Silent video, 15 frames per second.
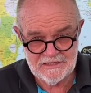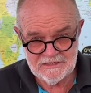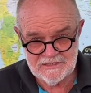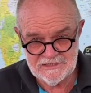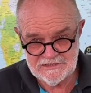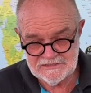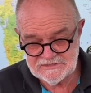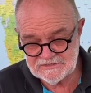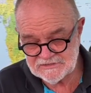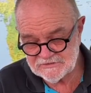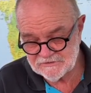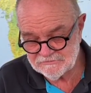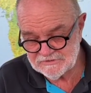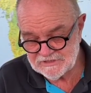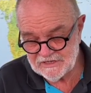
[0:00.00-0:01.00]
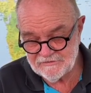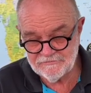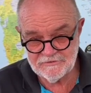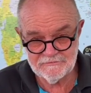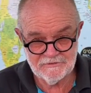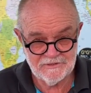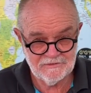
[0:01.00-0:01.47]
and he's
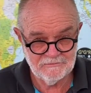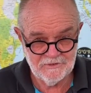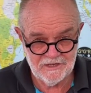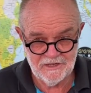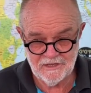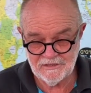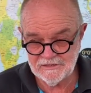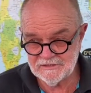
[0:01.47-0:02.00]
recovering really well,